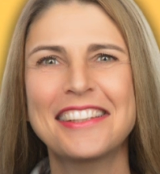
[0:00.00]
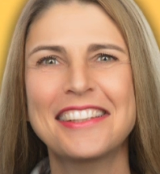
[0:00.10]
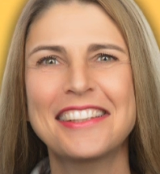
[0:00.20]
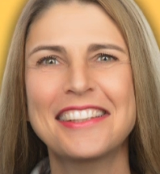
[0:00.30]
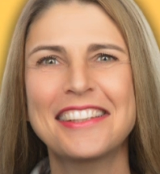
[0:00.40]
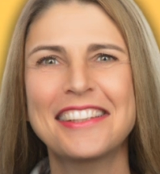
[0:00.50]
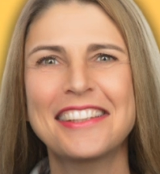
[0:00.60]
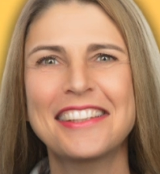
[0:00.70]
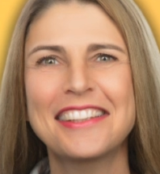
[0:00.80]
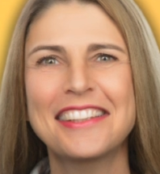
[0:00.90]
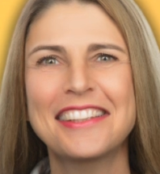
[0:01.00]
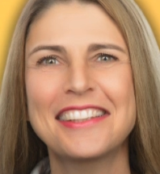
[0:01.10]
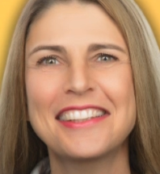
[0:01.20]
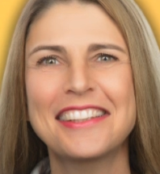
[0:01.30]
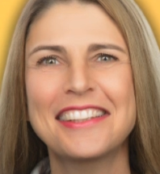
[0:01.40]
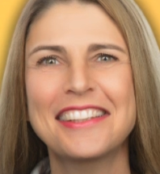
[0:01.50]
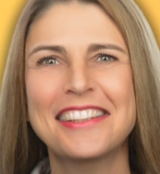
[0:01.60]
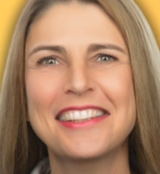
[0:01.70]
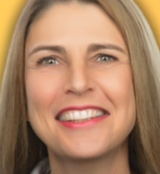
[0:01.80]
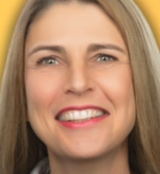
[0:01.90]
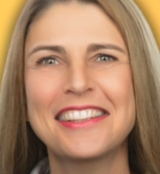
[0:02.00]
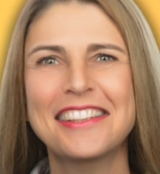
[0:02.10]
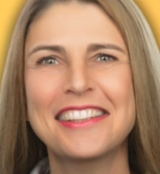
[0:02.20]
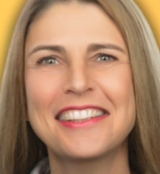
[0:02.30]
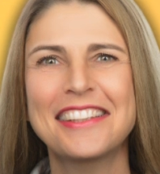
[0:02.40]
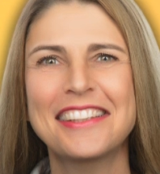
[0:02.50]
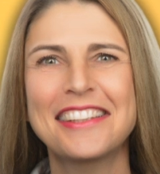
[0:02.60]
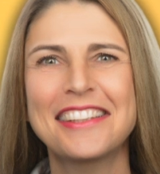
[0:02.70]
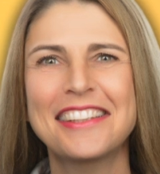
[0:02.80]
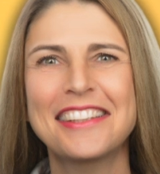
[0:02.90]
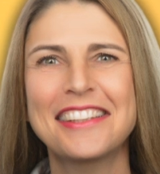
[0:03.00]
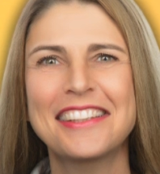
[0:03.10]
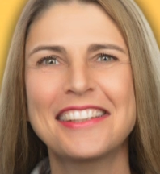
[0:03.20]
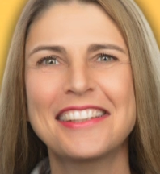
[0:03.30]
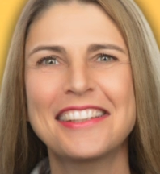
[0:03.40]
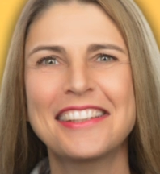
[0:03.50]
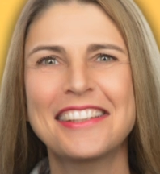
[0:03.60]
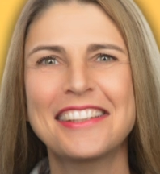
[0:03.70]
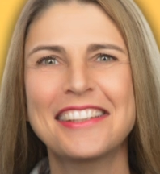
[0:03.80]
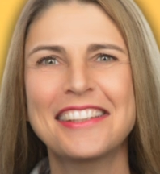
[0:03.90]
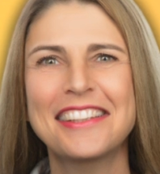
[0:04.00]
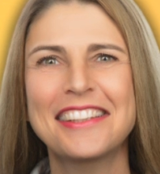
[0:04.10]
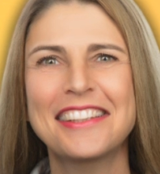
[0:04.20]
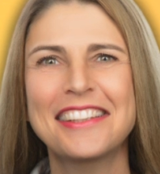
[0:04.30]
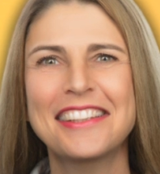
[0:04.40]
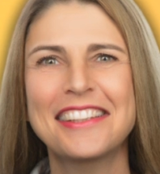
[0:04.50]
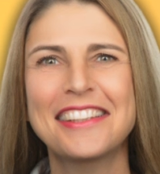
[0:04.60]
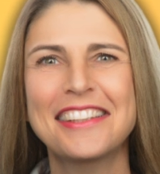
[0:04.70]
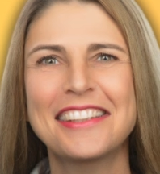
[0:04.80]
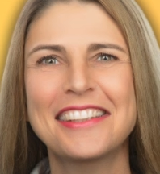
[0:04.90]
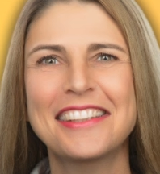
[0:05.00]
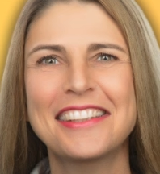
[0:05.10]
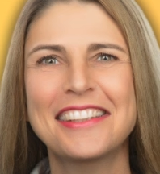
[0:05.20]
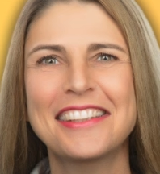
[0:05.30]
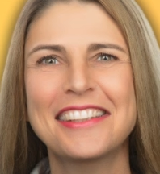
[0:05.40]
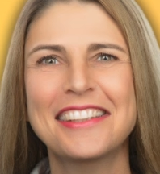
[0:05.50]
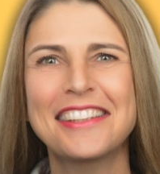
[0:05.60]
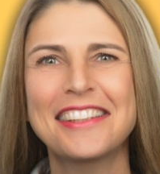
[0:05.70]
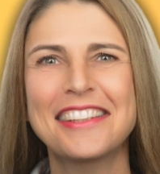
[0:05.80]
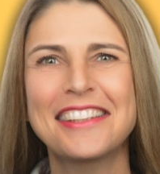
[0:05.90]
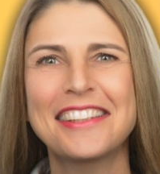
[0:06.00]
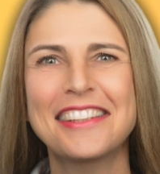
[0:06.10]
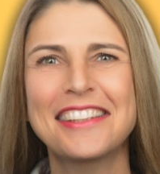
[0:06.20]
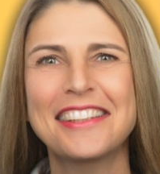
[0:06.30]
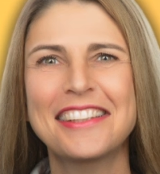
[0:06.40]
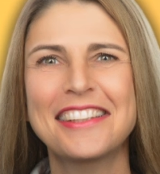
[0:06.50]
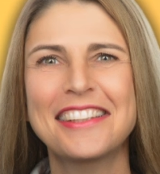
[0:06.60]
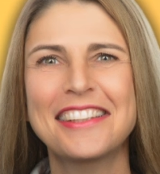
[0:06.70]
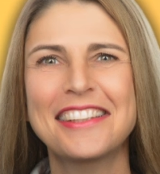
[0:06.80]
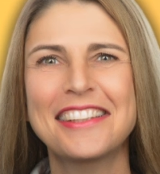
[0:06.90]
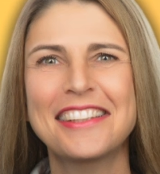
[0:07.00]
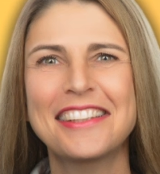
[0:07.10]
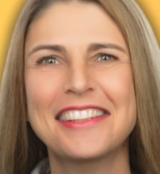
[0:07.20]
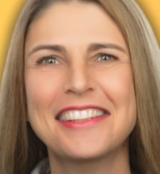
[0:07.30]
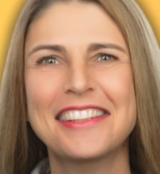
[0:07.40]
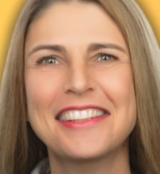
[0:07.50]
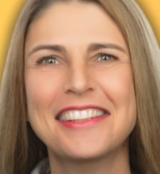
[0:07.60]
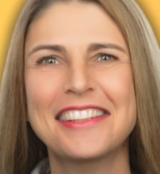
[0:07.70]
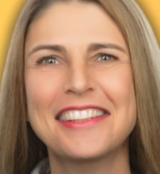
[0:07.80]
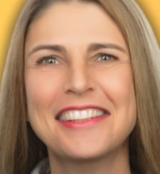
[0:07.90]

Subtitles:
(no lip movement)